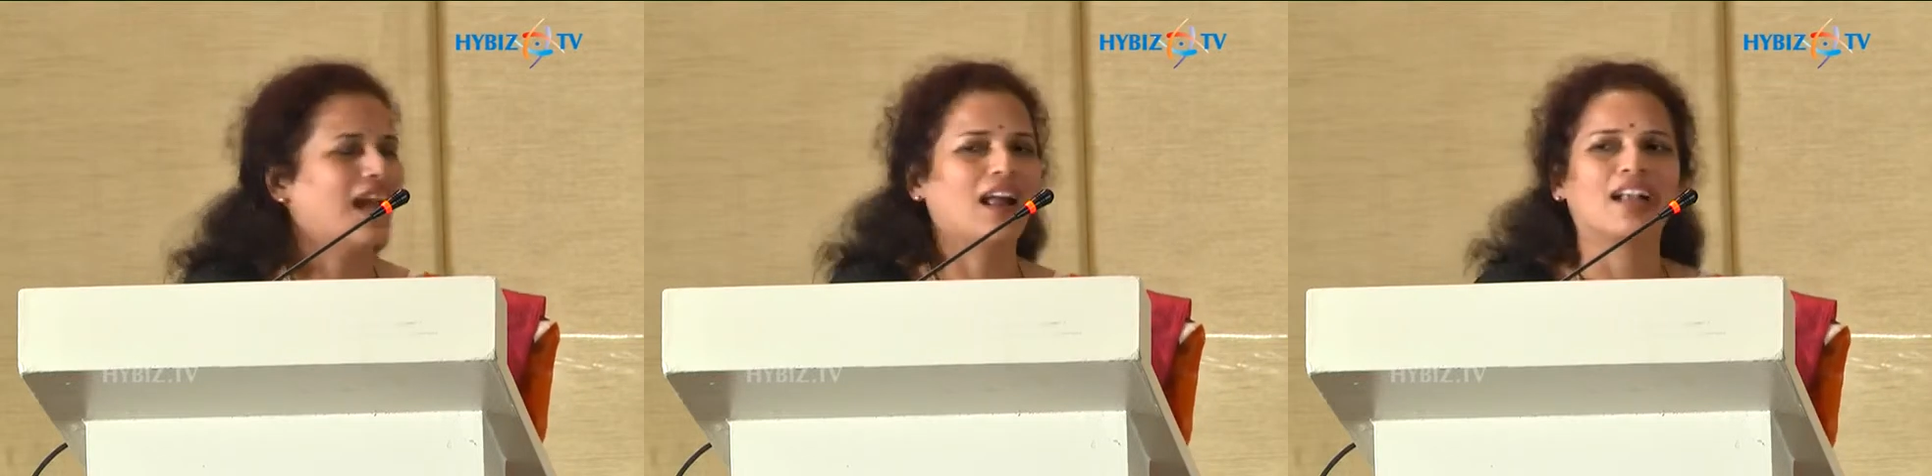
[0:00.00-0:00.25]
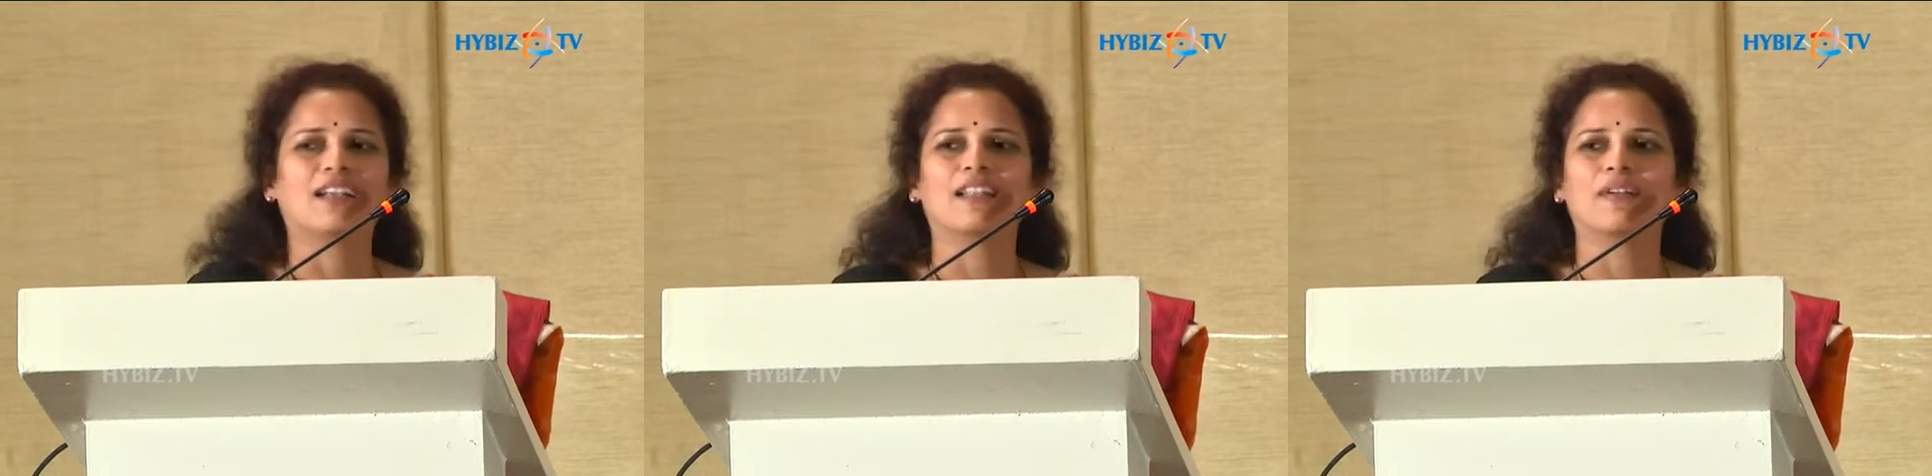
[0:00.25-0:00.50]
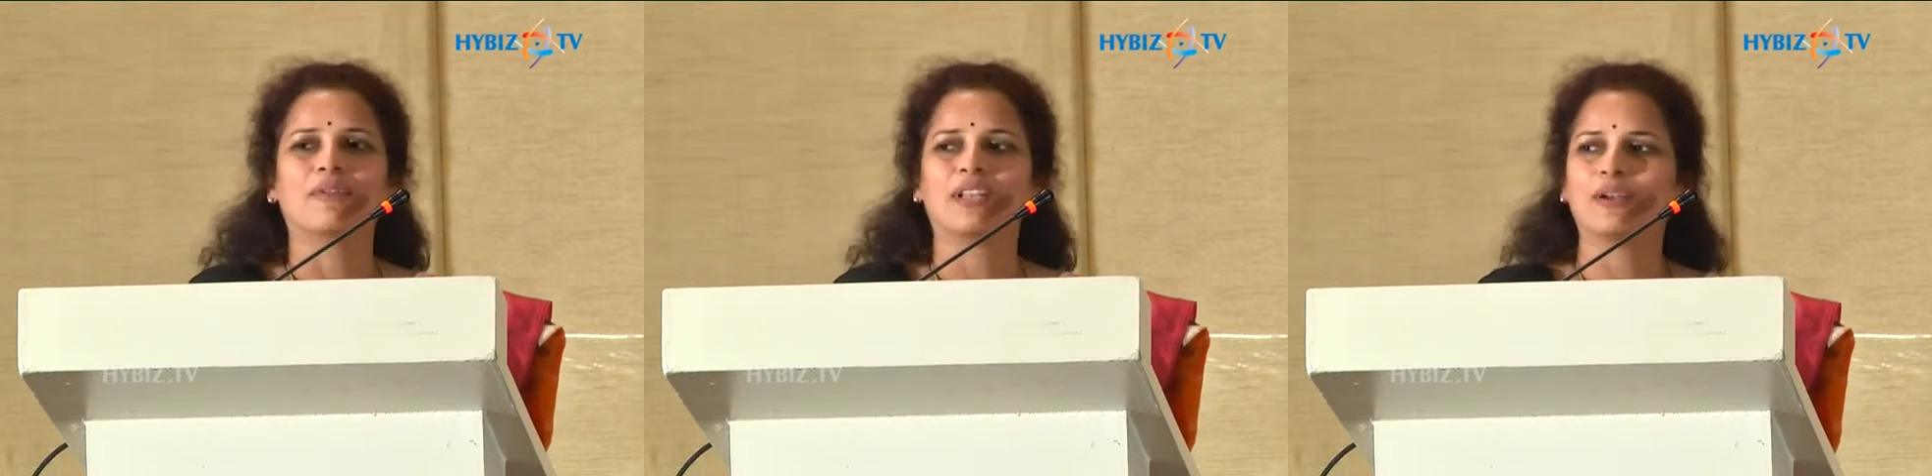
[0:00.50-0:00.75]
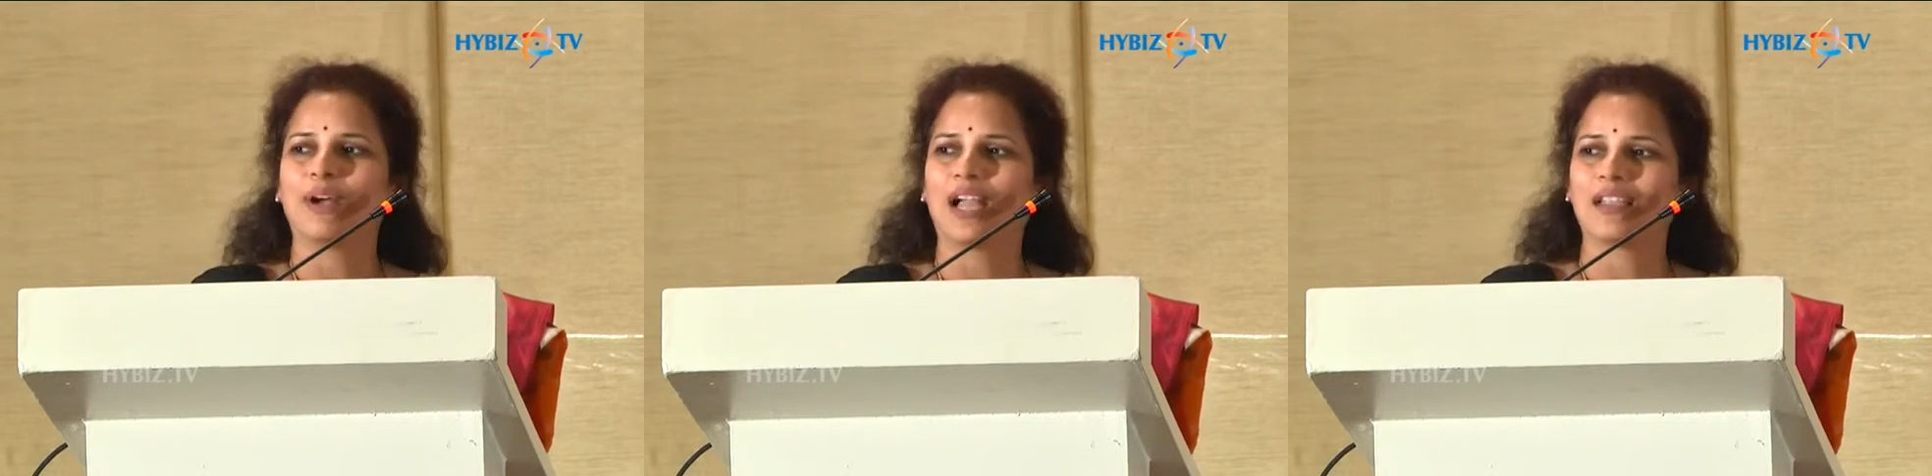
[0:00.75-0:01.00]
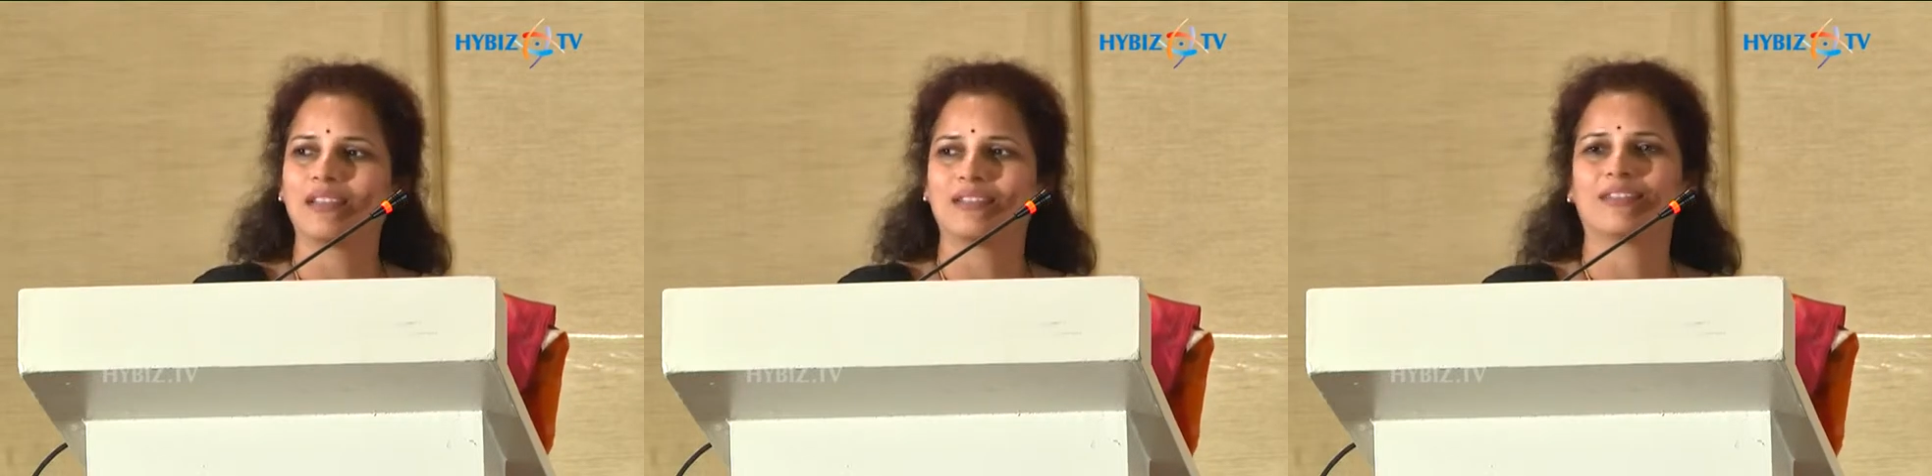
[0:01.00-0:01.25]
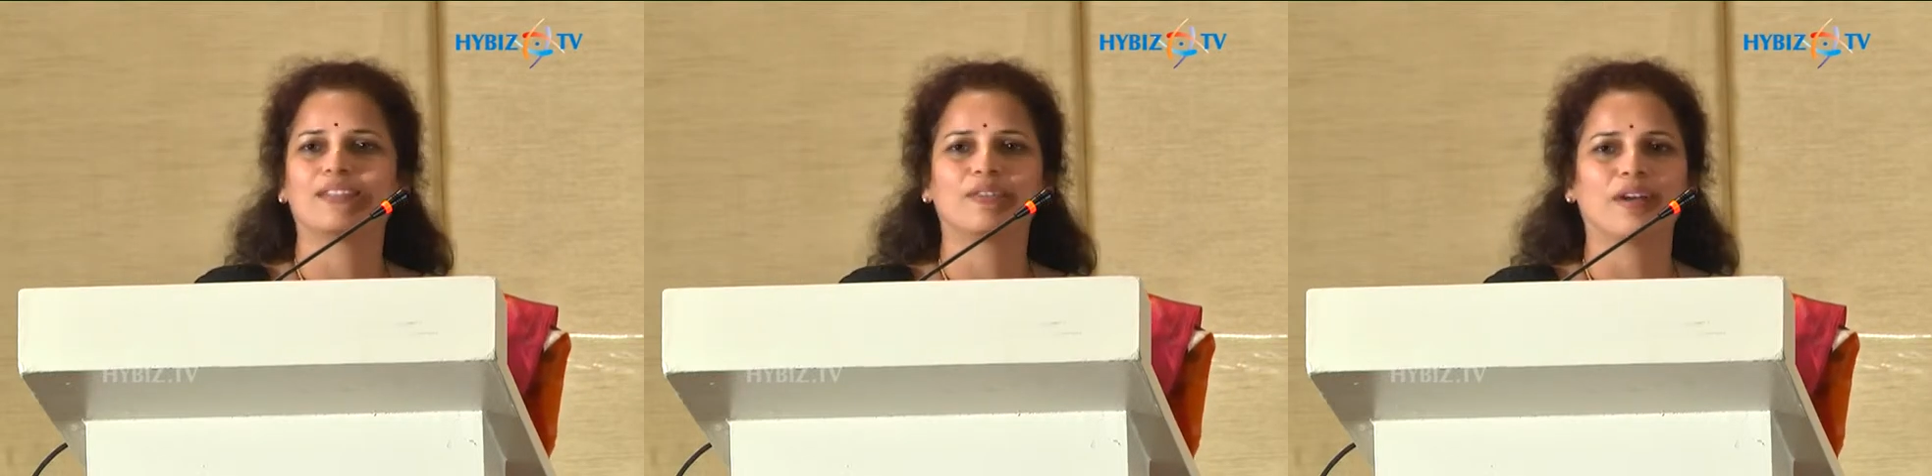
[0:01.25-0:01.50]
And uh, whenever I,
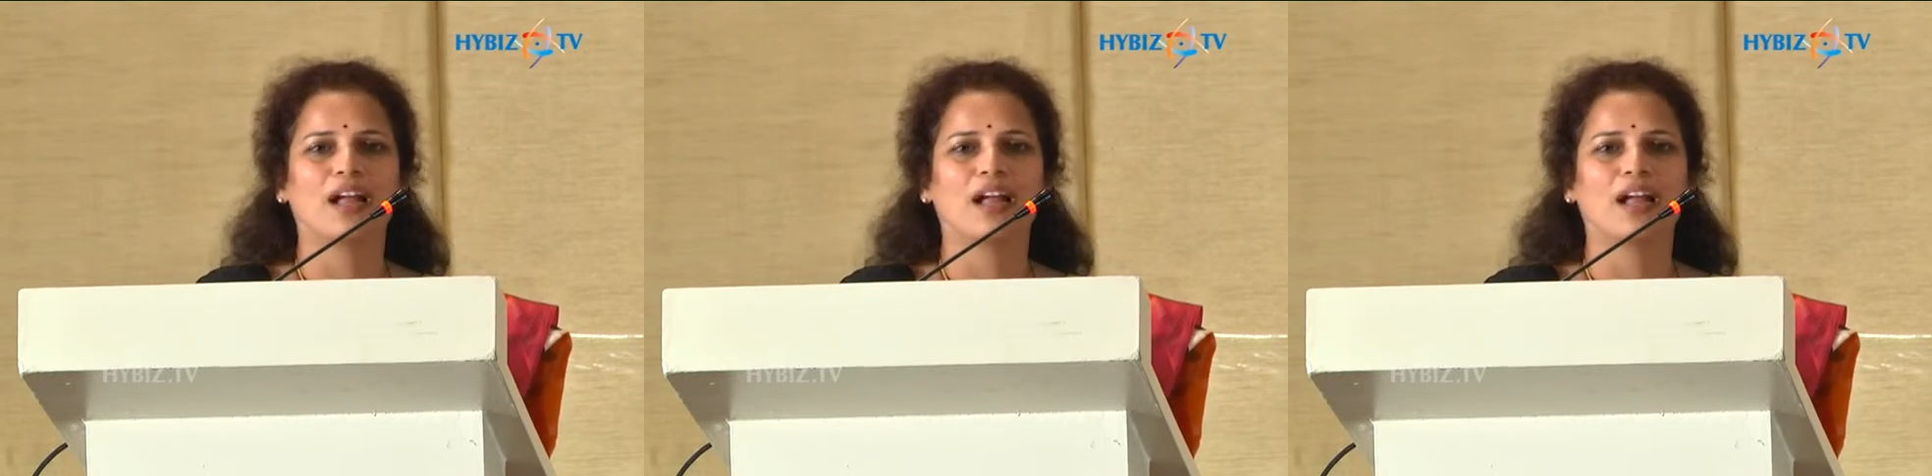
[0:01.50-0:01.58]
you know,